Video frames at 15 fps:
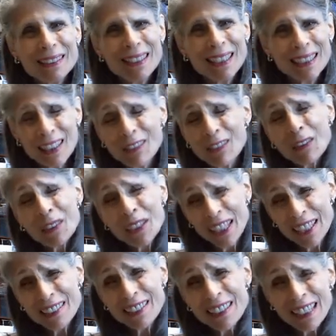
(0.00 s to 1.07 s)
As I've
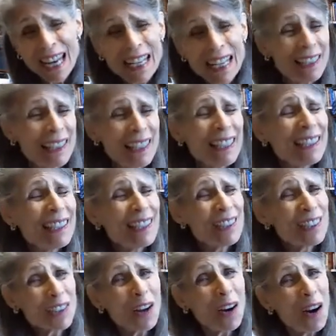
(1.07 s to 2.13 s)
already indicated, it
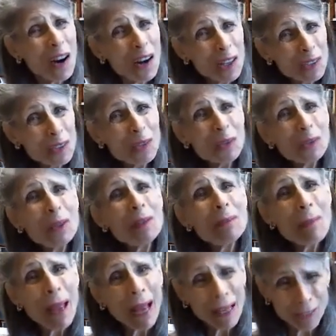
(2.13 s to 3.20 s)
is hard to
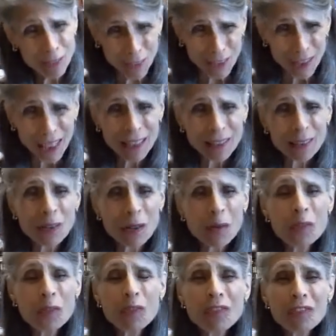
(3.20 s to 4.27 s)
imagine, let
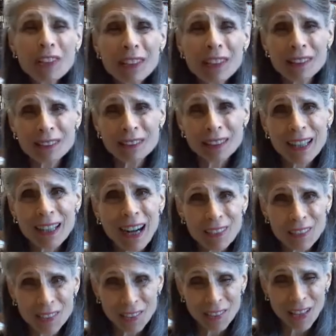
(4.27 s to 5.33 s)
alone feel,
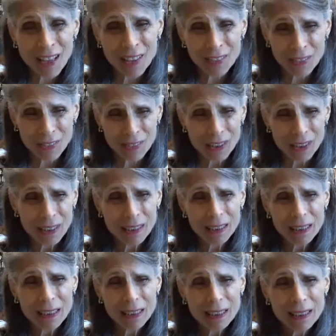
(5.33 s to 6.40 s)
God's love.
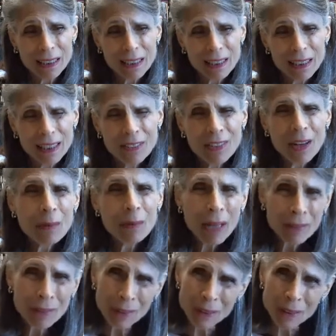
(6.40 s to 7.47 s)
If,
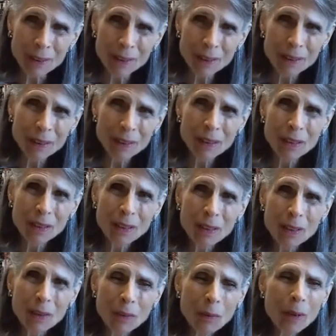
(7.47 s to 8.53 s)
however,
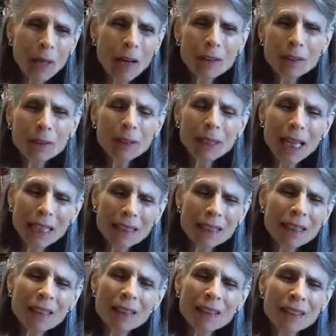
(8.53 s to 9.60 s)
we are
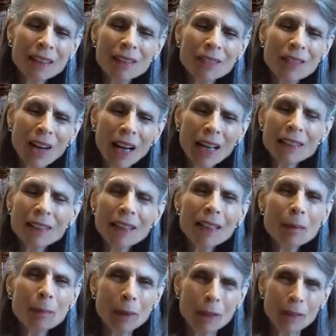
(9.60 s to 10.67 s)
created in the divine
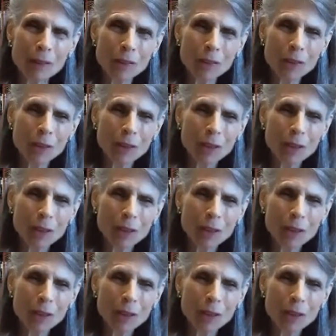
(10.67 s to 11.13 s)
image,